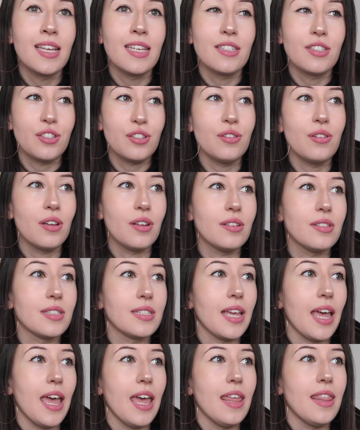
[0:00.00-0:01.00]

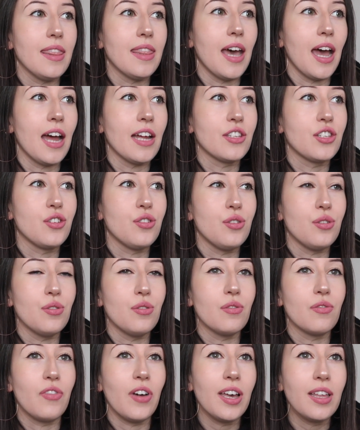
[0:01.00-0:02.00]
student and that
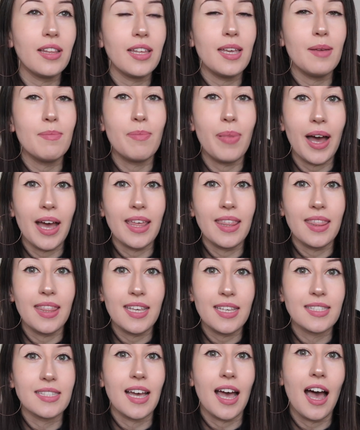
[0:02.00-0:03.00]
you finally buy
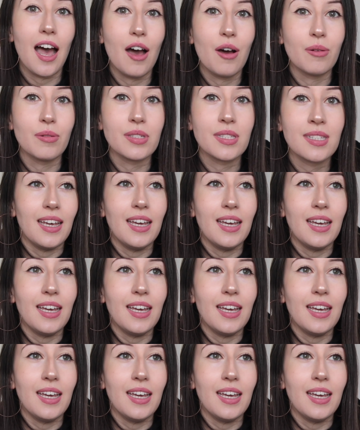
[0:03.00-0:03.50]
this house,